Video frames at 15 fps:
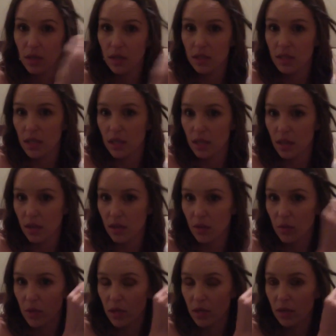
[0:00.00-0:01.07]
Take the other
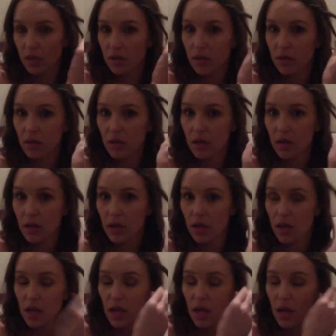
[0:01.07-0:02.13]
one,
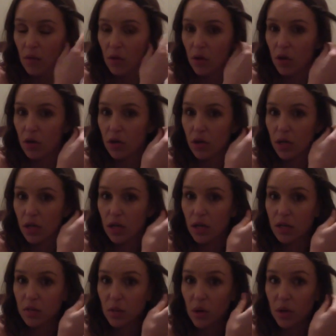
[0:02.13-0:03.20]
and we're curling
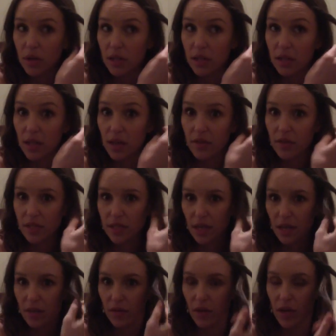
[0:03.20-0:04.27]
because we're on the left side
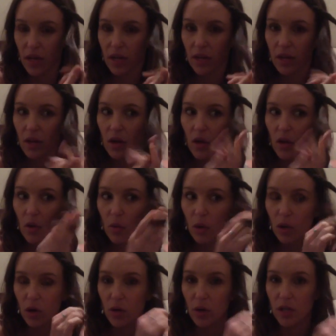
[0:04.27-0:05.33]
of our head. We're
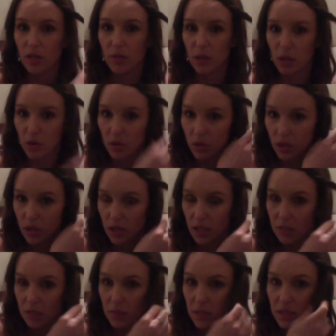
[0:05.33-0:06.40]
going to be curling these
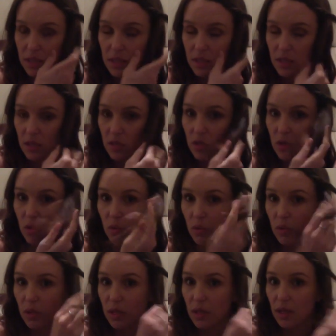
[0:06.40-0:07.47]
pieces to
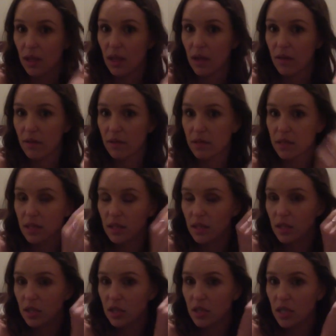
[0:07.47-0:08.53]
the left. Then
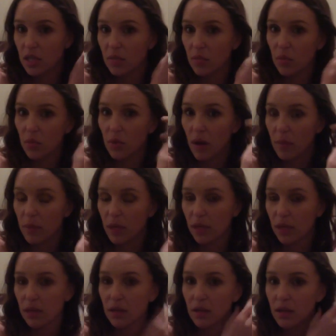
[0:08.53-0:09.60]
just keep wrapping
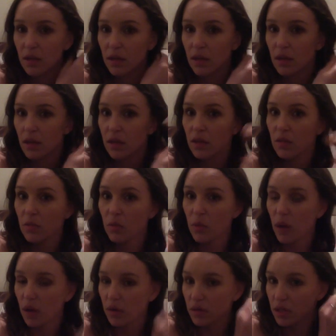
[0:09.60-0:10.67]
them
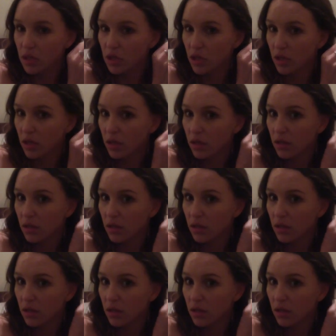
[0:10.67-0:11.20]
around each other